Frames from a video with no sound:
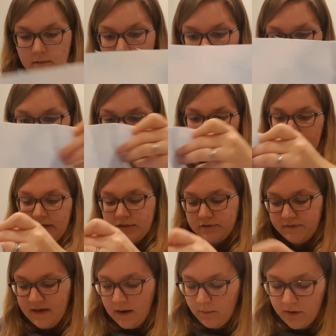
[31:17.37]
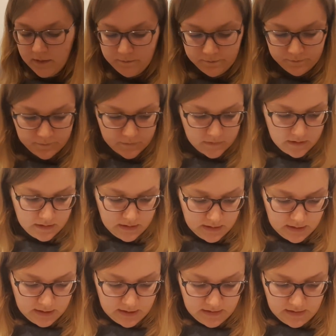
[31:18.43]
really pleased with that one.
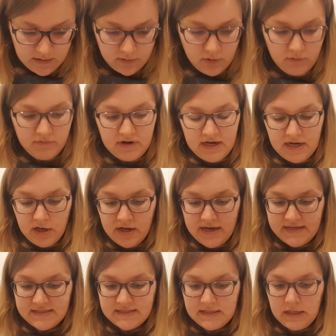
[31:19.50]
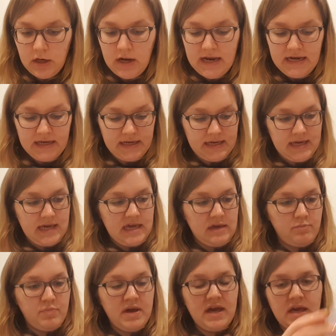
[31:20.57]
And I've got a really nice
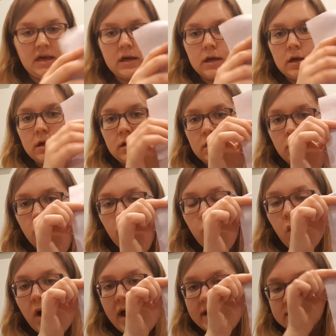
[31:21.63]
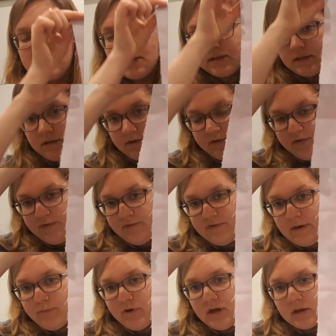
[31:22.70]
lilac-y pink and white
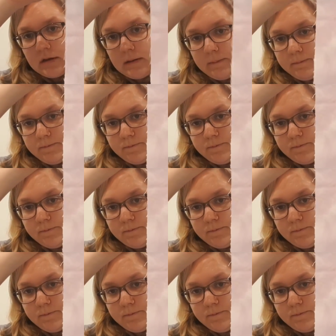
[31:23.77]
fabric.